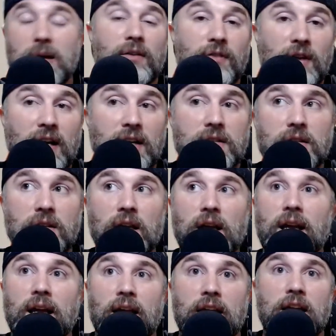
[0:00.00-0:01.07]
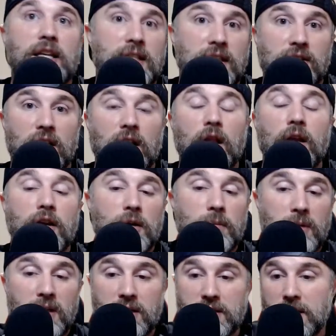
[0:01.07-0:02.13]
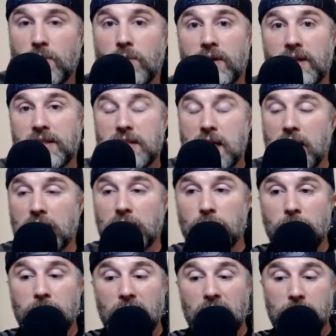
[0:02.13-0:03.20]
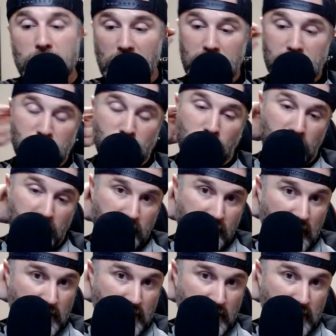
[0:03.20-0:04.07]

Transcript: Matter of fact, he did the clear because he wanted exactly what Barry Bonds wanted.